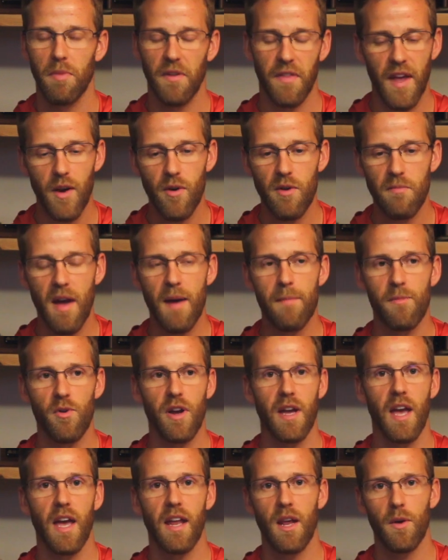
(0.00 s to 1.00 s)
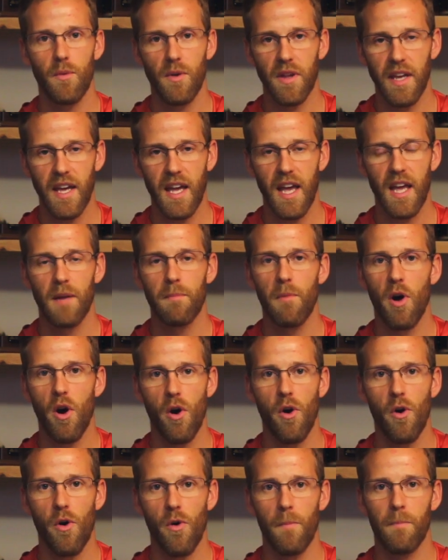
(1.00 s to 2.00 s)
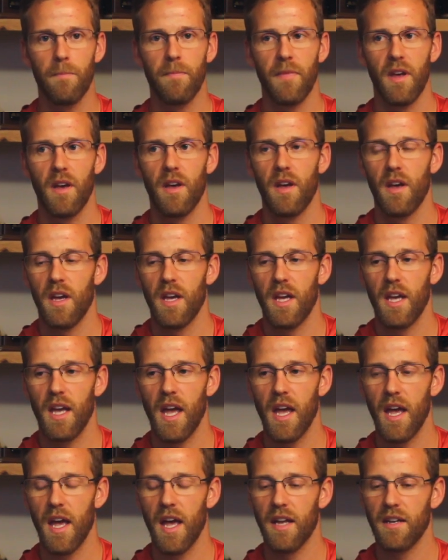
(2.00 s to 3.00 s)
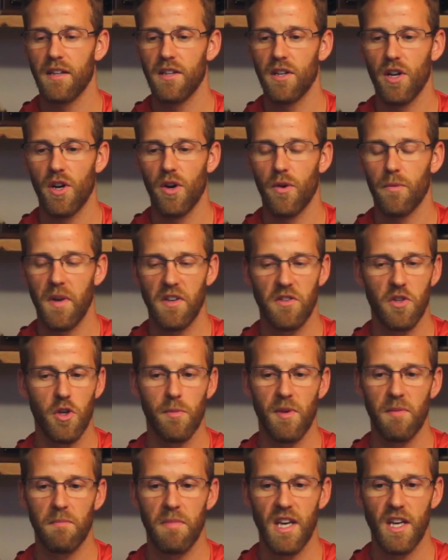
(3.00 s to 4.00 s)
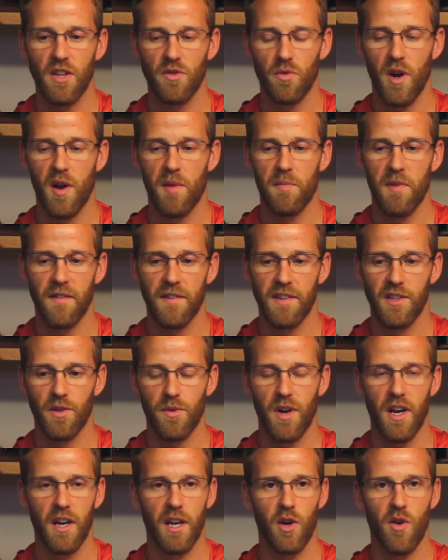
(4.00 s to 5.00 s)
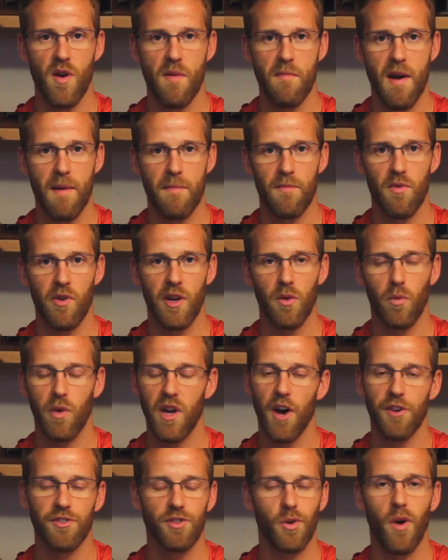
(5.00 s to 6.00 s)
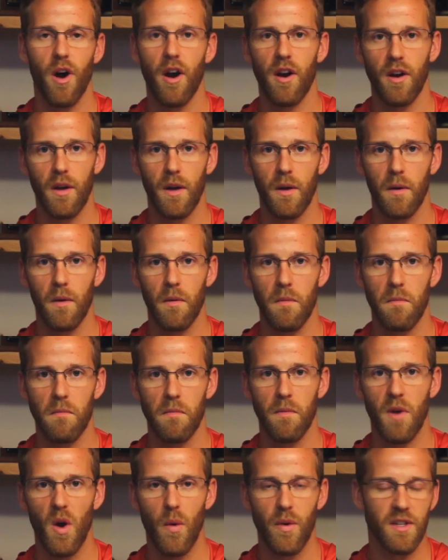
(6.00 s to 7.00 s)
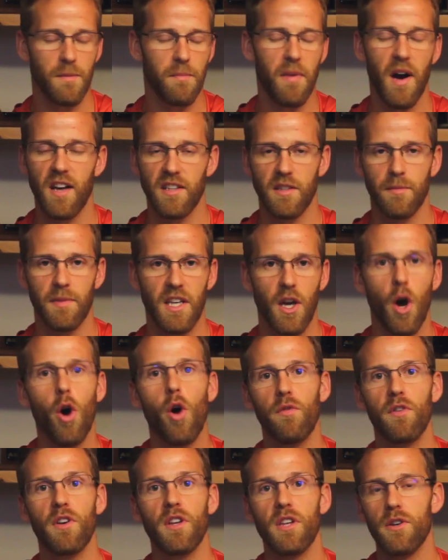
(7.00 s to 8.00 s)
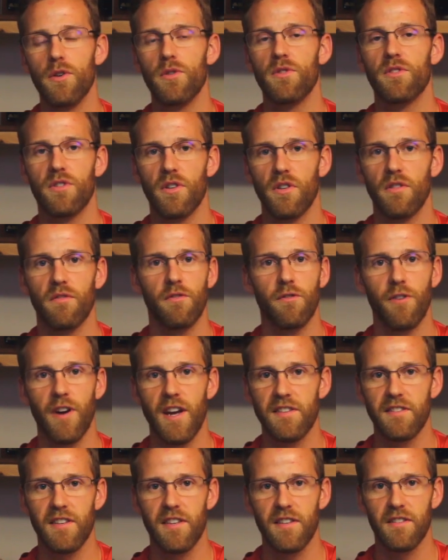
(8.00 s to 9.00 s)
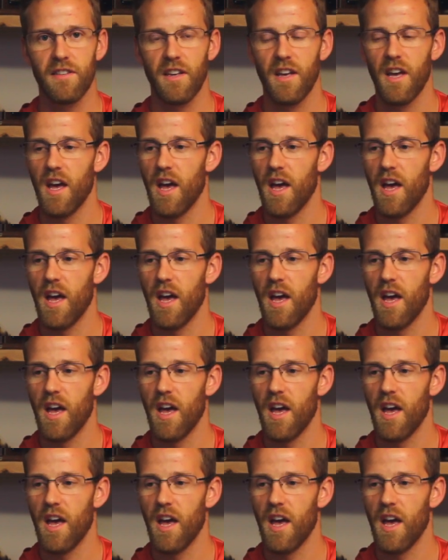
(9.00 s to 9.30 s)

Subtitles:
but they remember it and it really hit them home. And as human beings, we're not perfect, so we're not going to remember it. We also are going to possibly overuse certain phrases.